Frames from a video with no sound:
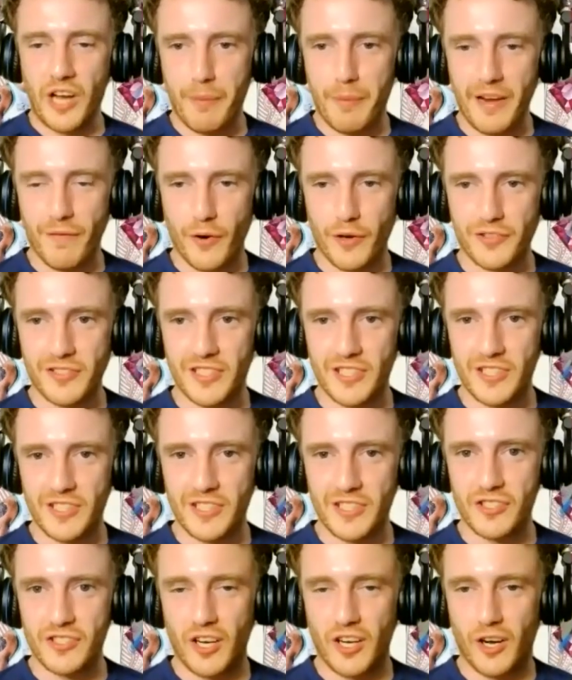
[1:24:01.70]
versus
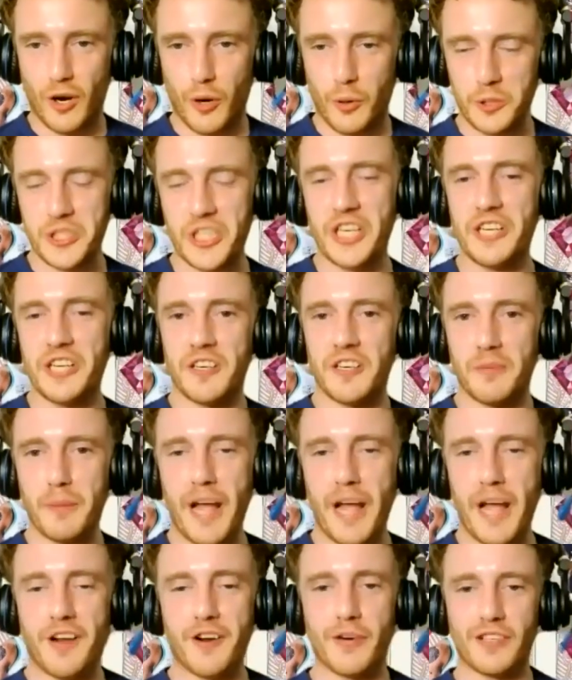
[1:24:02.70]
Ochi,
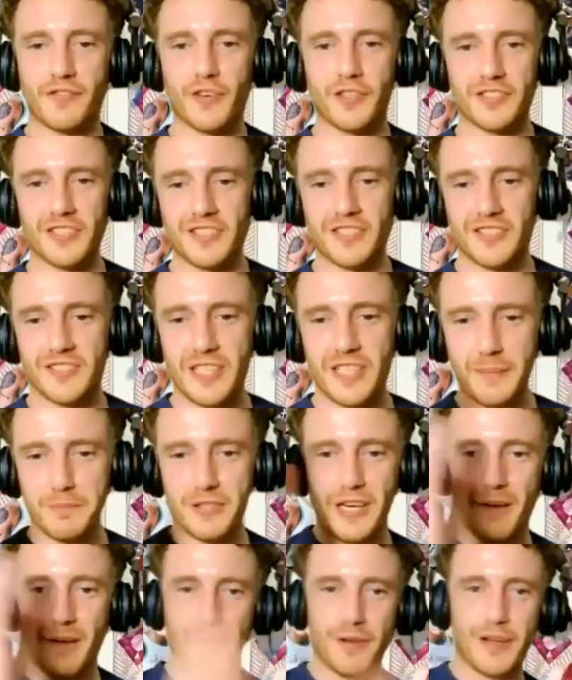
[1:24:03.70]
Pancreas versus Deep
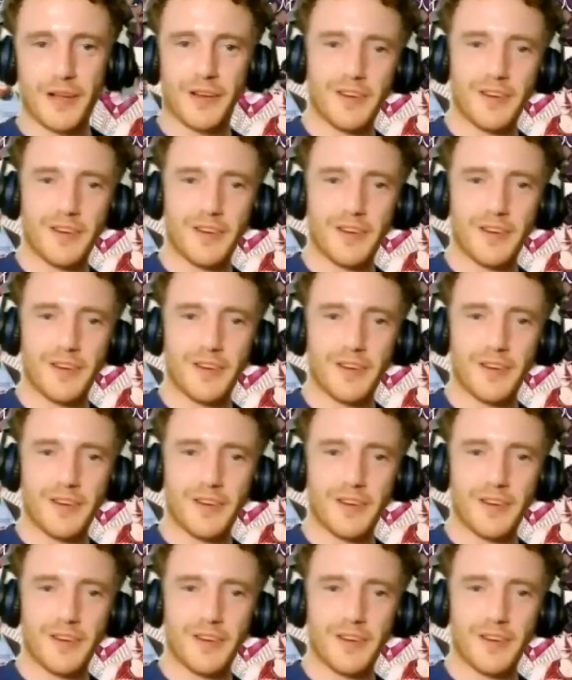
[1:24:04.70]
Champion.